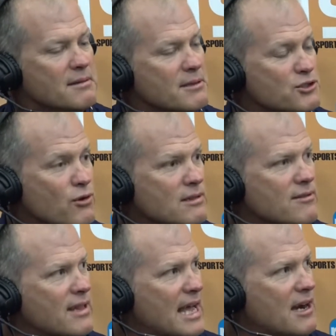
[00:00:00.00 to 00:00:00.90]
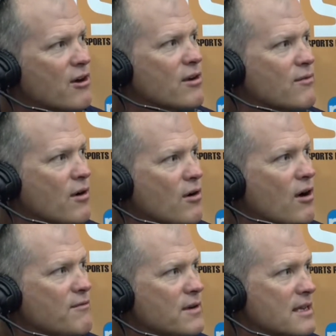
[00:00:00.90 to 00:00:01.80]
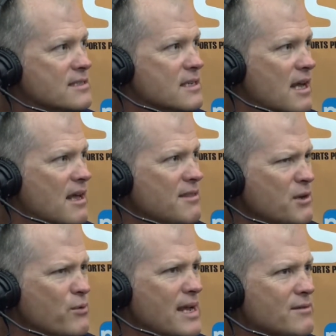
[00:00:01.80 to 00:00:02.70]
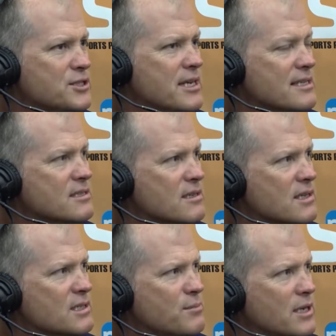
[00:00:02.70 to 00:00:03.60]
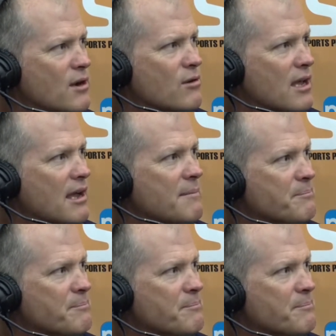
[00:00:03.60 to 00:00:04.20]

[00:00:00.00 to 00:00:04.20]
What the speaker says: strengthen that area of our offense, and I think we have a chance to be okay.